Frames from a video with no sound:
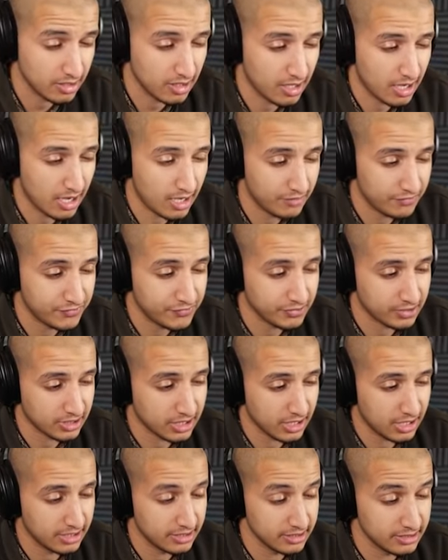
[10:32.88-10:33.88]
I feel
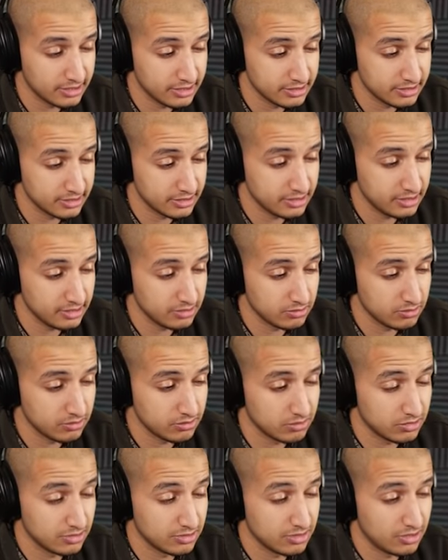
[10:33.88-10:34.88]
kind of dizzy.
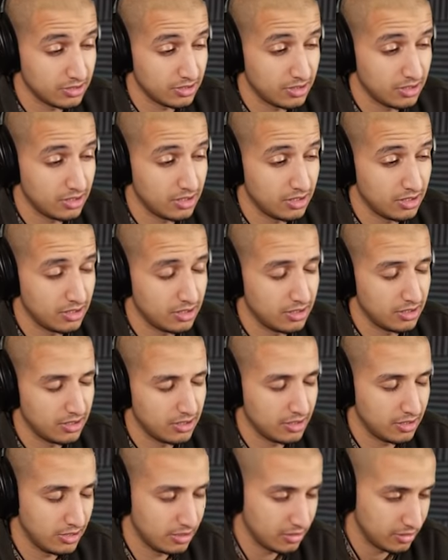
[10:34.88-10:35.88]
Oh, yeah, I
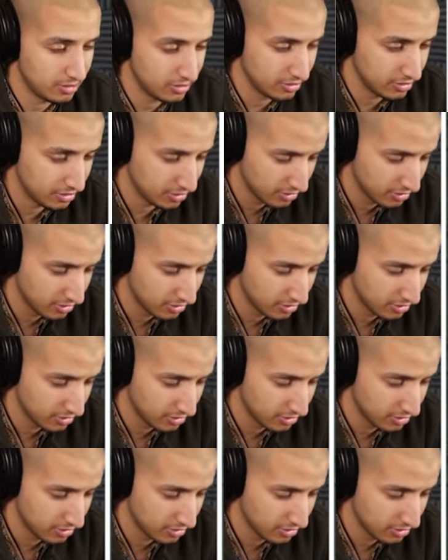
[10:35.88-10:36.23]
got.